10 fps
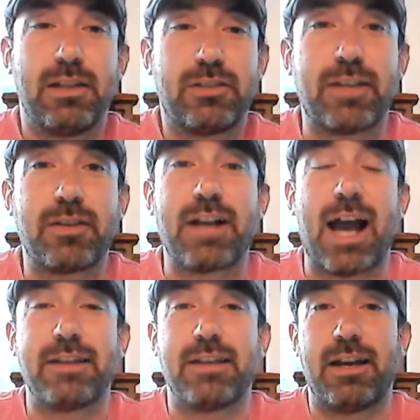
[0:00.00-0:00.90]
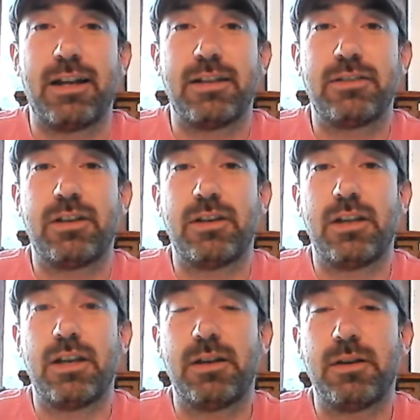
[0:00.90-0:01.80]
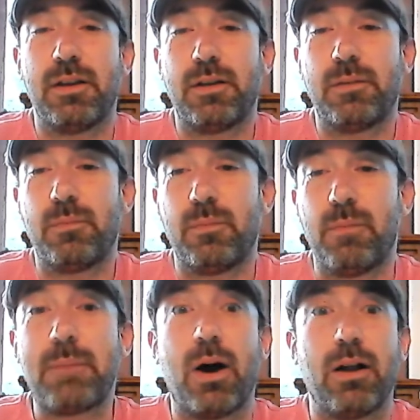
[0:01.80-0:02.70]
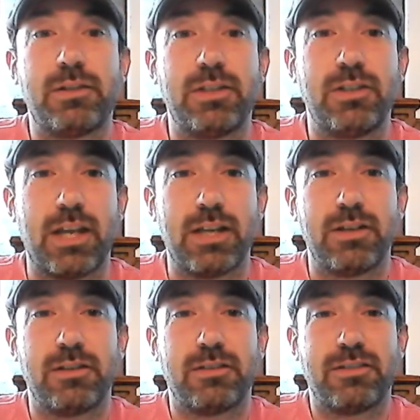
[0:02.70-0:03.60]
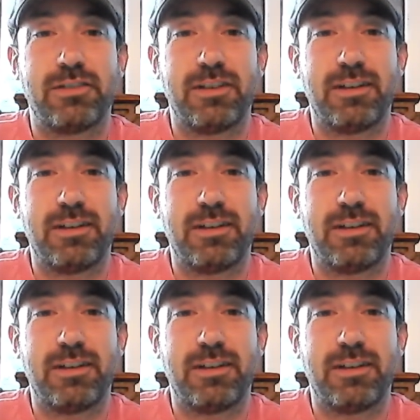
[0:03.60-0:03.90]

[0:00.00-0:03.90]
set their guidelines and and and make policy changes.